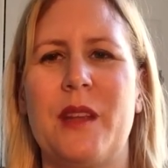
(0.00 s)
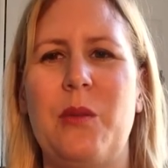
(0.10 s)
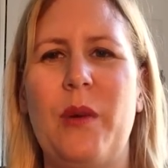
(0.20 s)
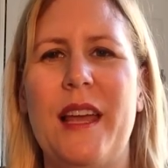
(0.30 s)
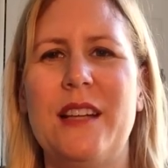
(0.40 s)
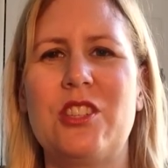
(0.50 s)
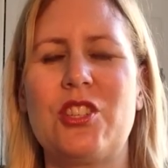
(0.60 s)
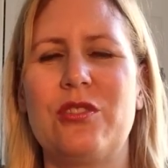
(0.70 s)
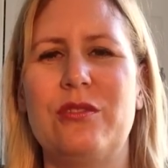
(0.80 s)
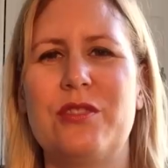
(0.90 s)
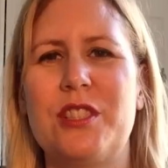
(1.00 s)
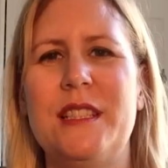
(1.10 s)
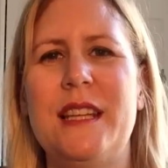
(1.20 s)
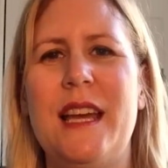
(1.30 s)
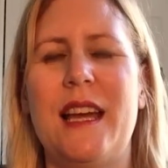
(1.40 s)
we had
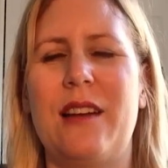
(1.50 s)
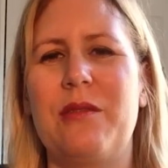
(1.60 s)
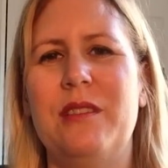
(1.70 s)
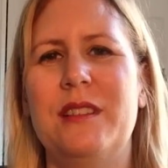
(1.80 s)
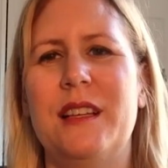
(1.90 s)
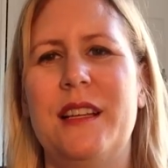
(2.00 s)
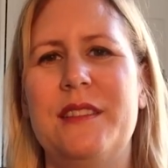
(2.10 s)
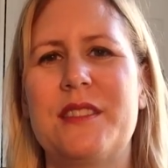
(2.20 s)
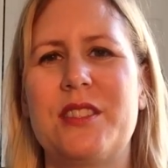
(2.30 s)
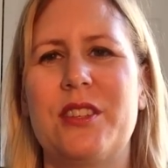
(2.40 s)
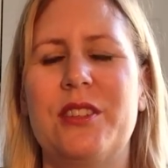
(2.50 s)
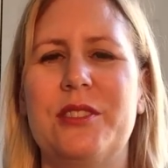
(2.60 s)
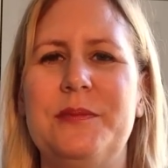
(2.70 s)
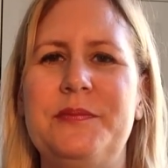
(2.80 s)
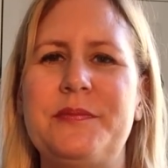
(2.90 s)
children now, and so